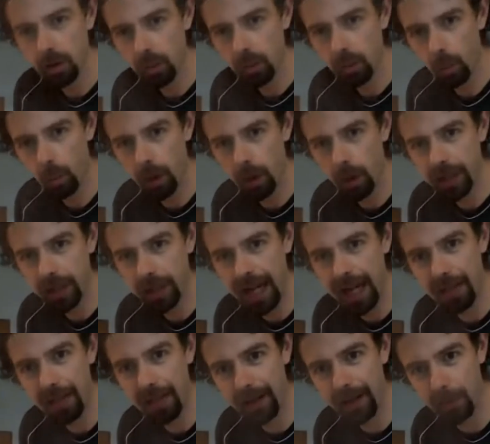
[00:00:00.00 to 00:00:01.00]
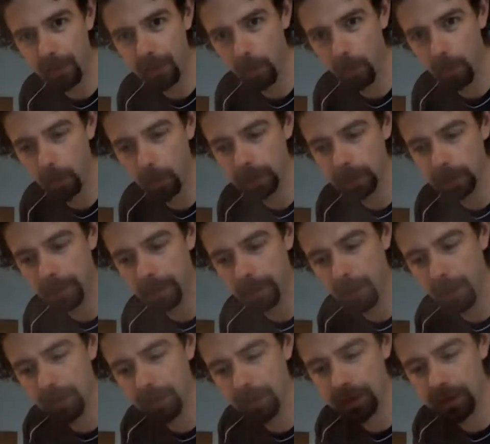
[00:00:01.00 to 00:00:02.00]
What hath I wrought
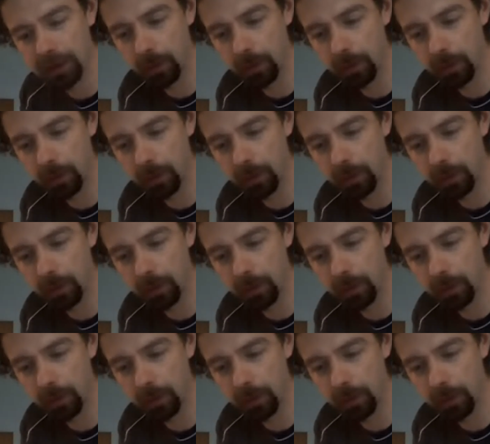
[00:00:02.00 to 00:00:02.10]
upon this